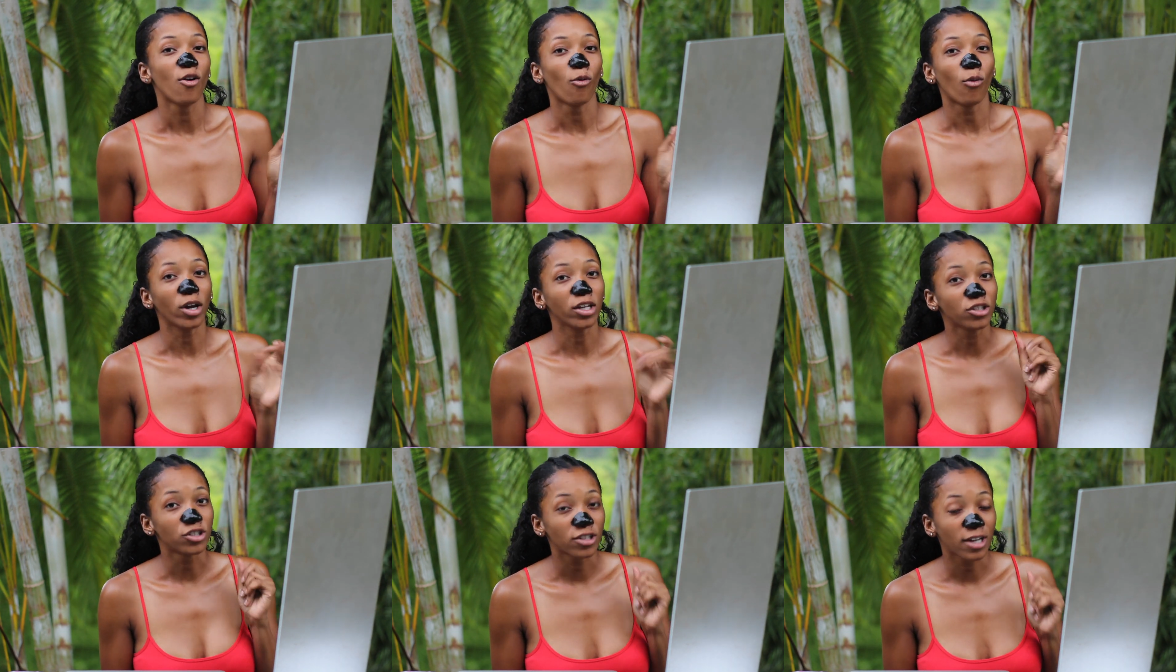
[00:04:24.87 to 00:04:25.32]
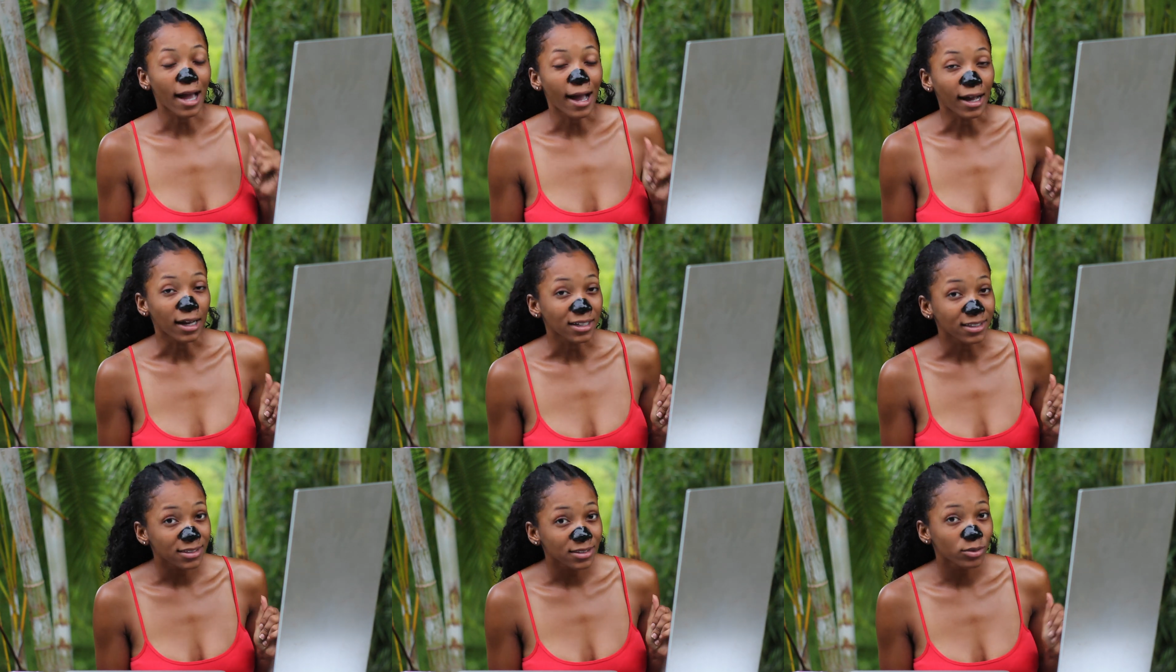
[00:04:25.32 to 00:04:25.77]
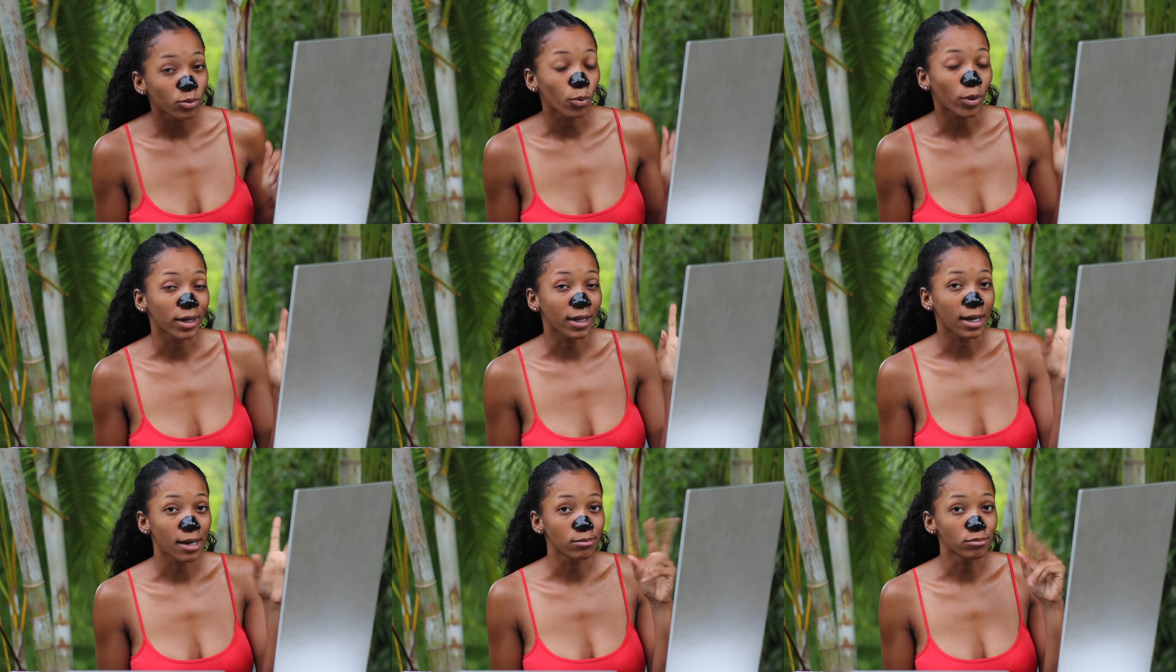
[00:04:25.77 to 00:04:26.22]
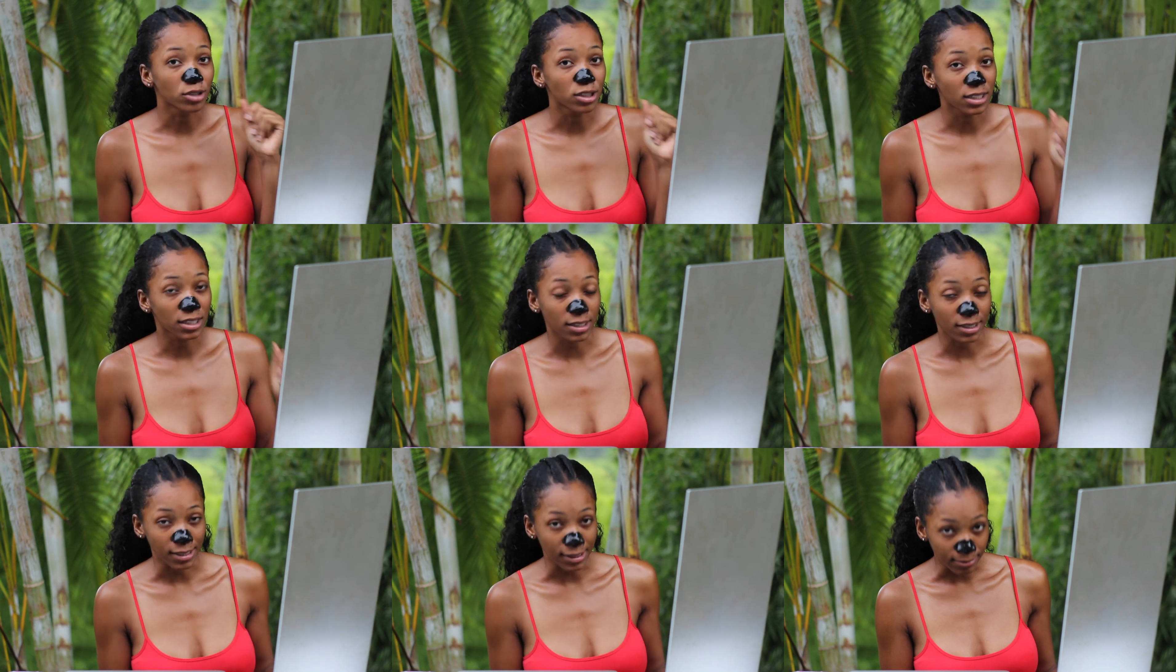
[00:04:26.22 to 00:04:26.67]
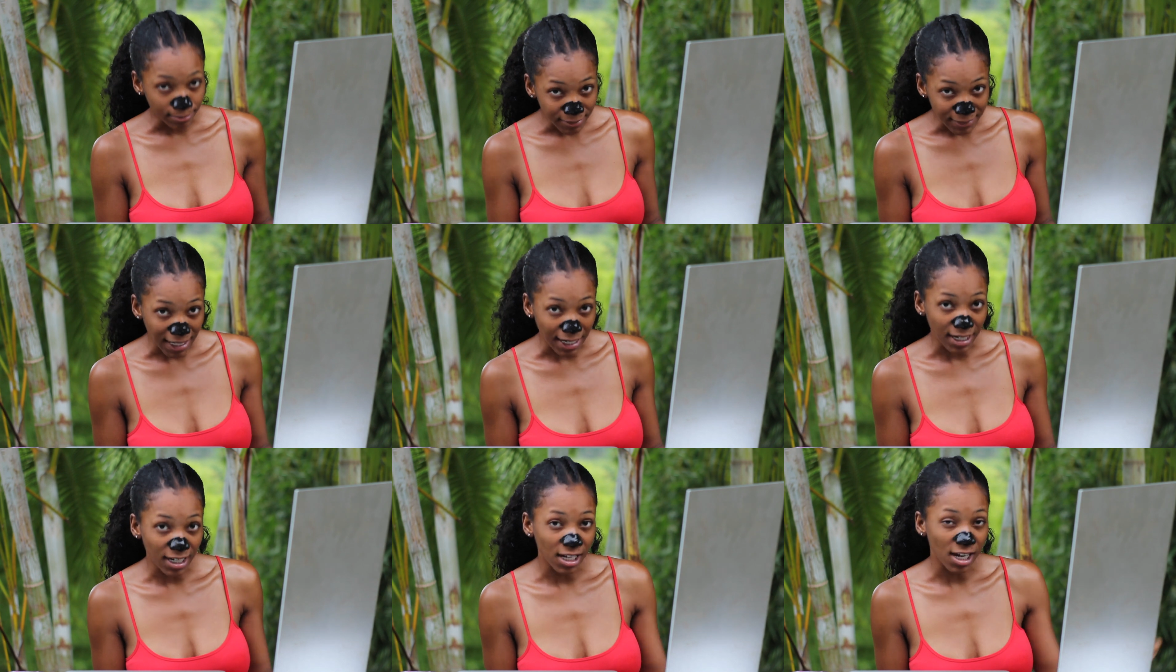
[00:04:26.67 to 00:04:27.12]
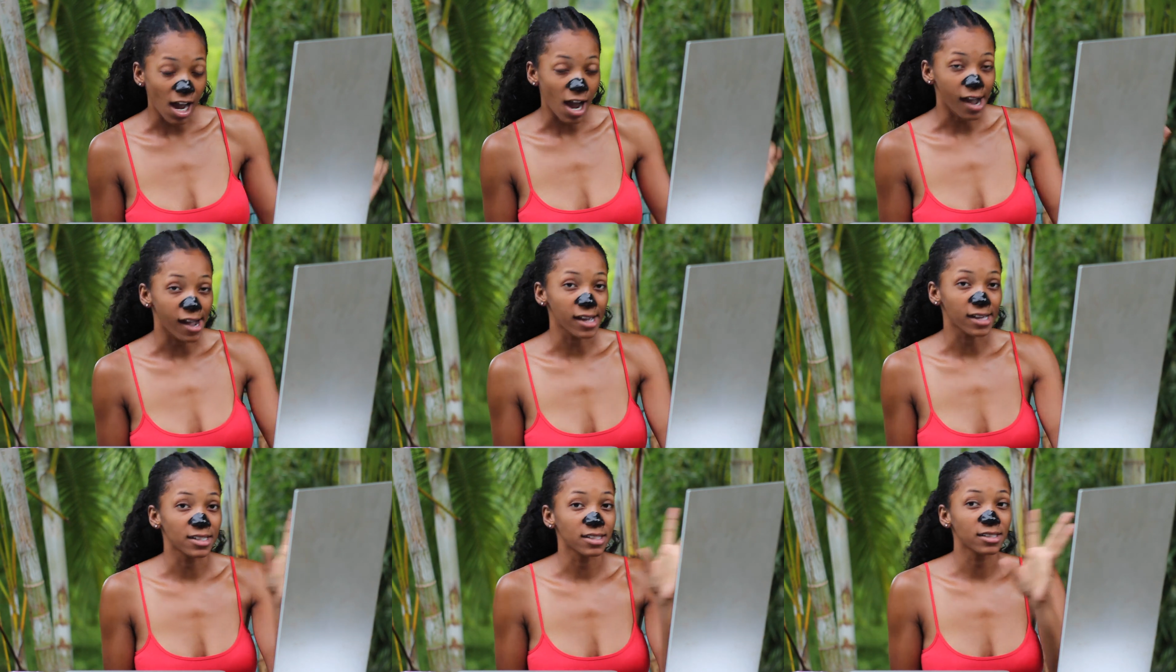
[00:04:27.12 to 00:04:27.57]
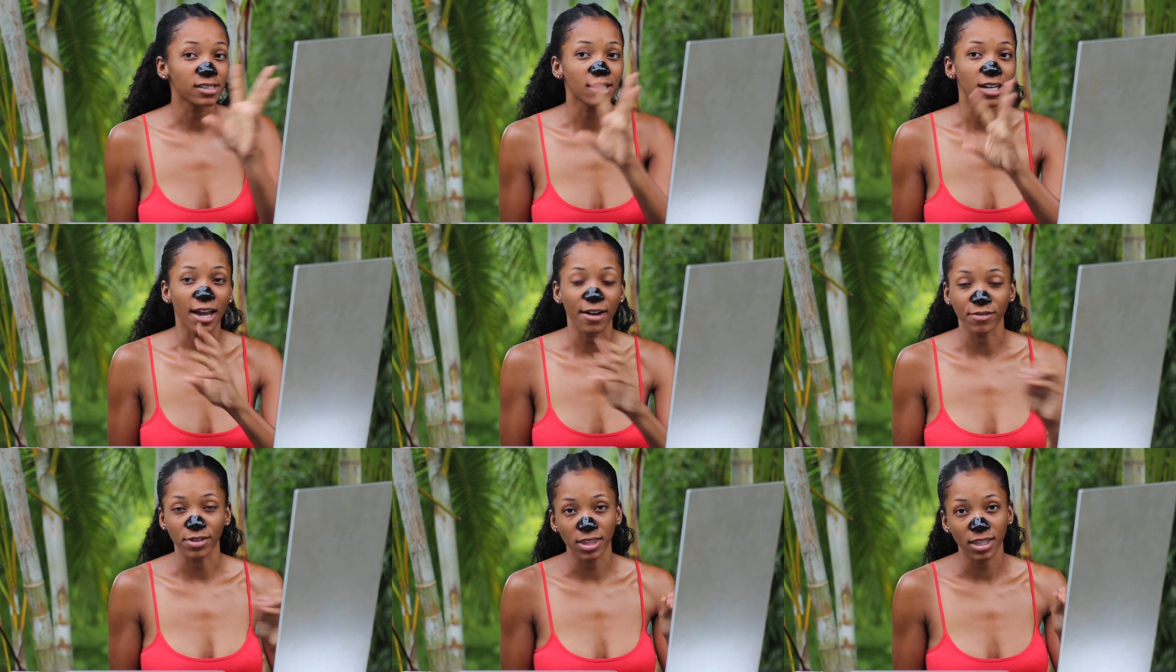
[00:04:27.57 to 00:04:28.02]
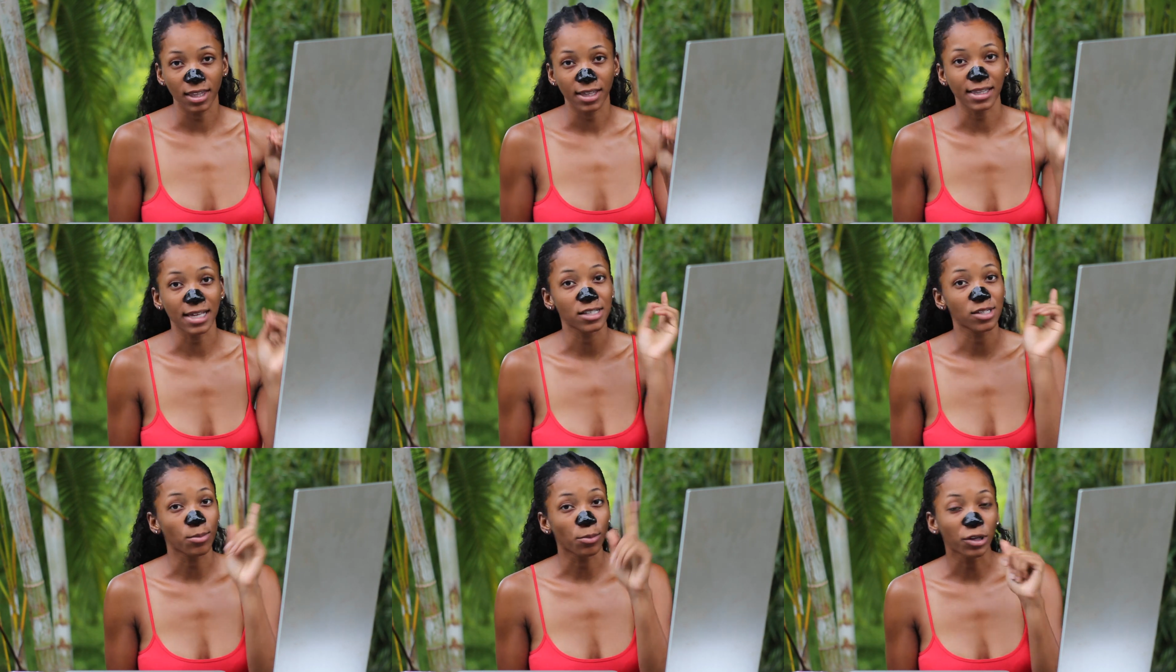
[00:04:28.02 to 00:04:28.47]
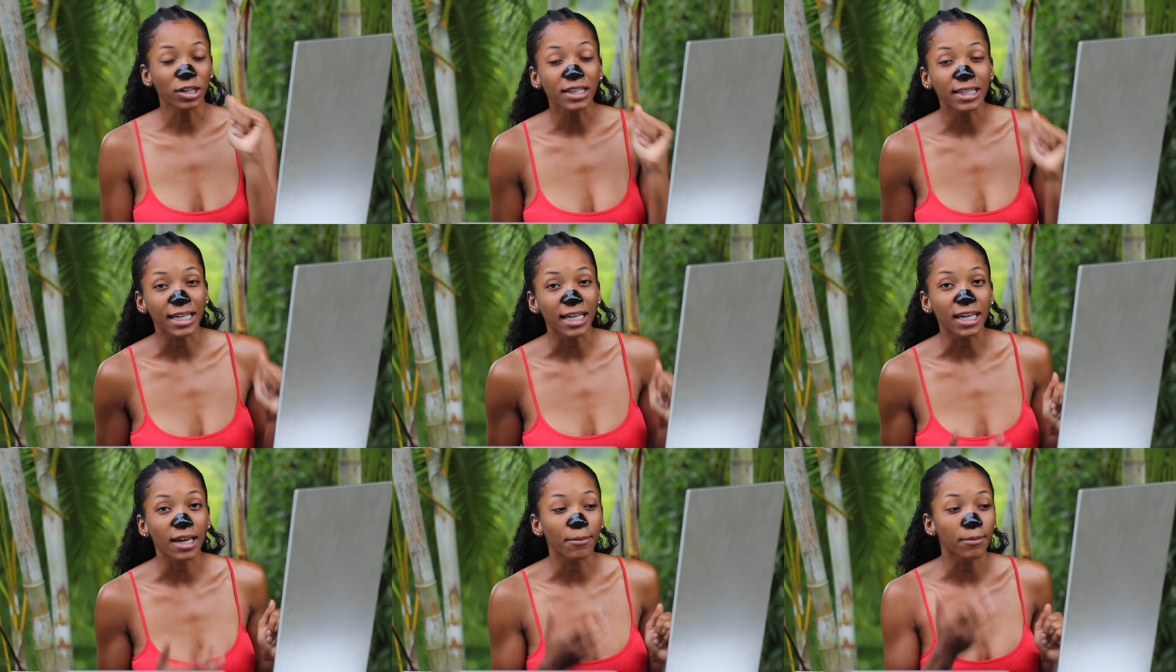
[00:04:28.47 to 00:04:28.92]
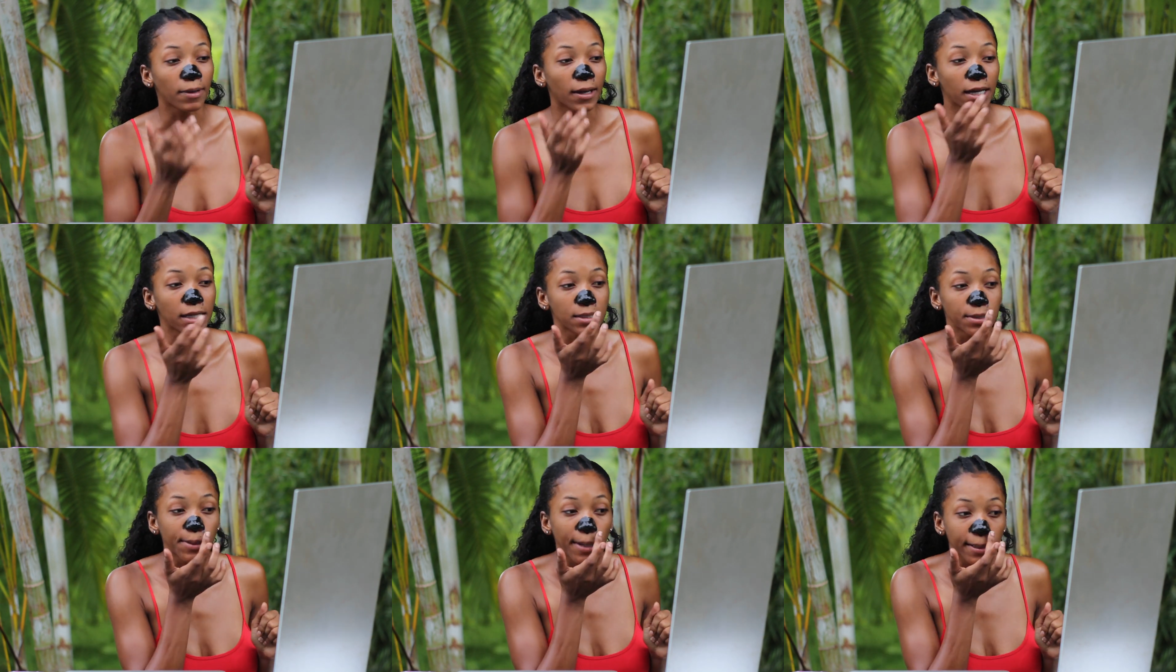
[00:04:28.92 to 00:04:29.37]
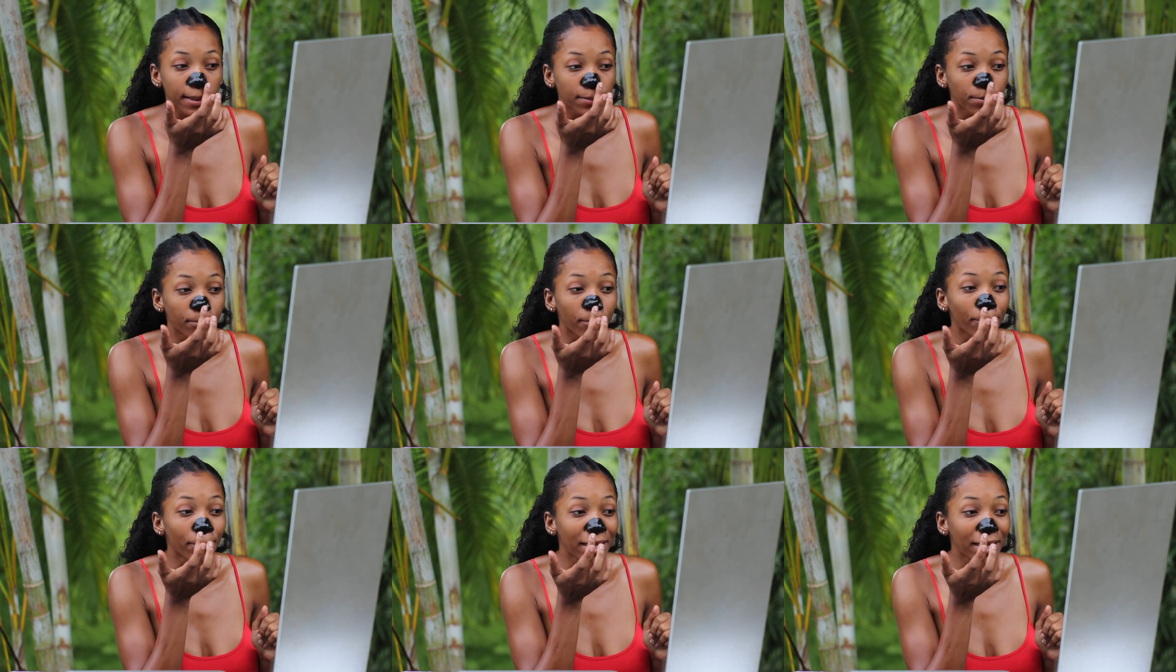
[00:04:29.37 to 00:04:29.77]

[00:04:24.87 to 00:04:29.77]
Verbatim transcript: what you should ask when it comes to dating guys and everything like that so I'm gonna link it because you guys